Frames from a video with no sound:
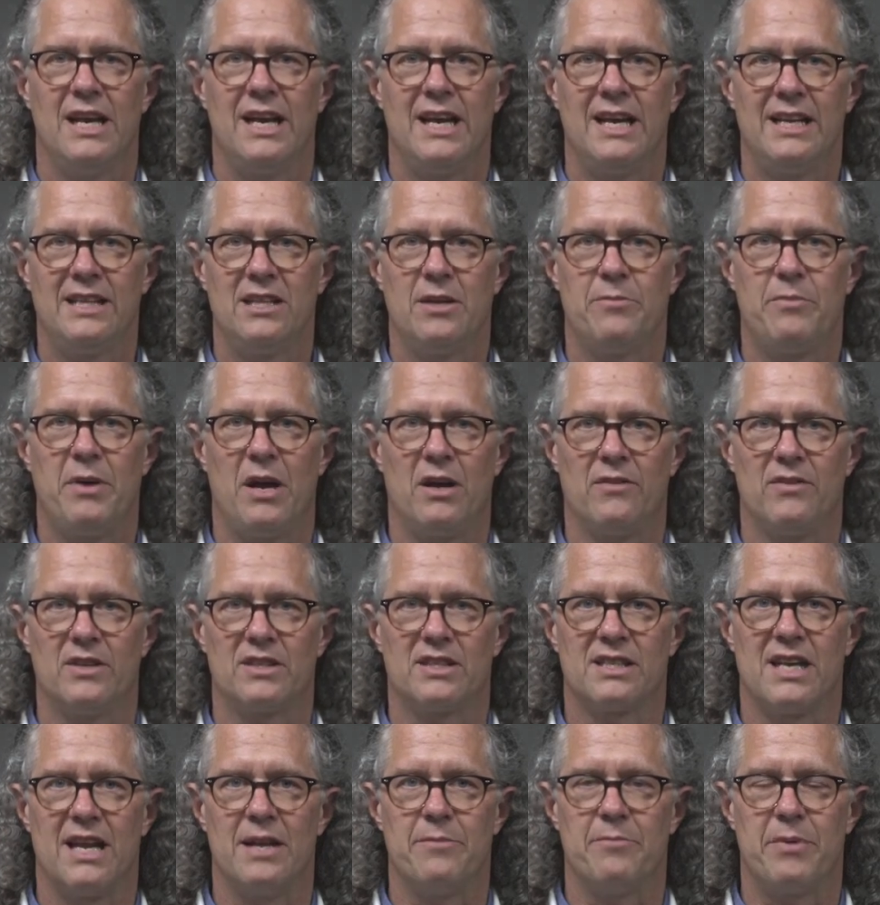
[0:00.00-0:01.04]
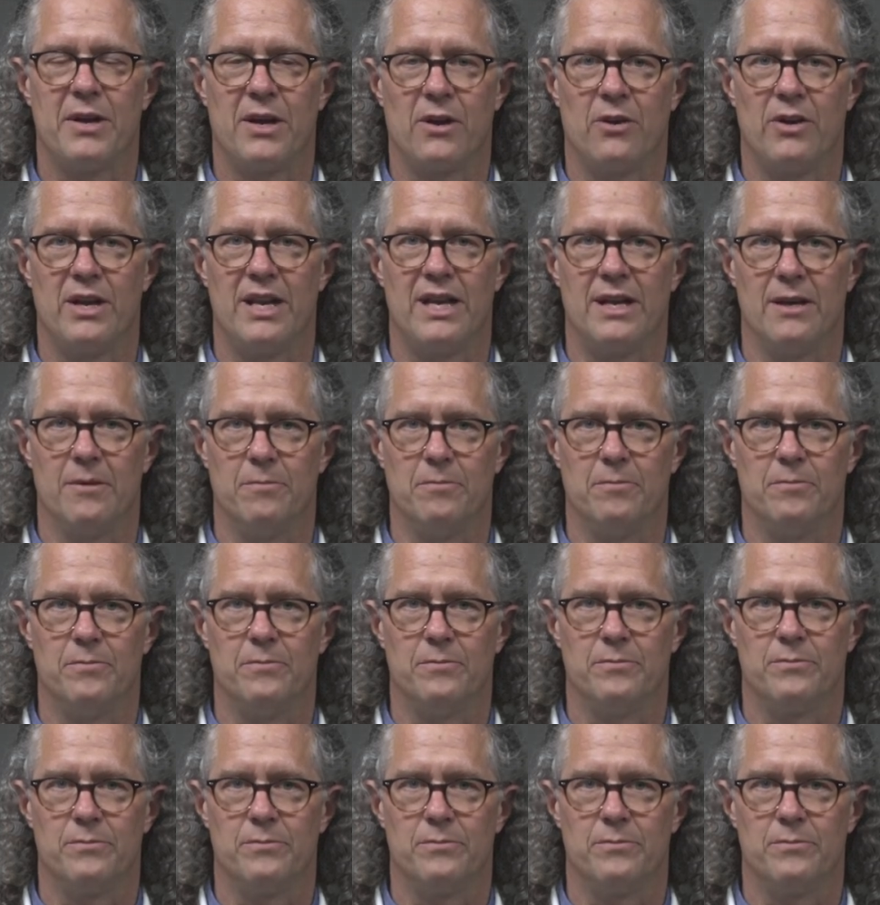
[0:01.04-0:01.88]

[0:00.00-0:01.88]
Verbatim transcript: in the pelvis and perineum.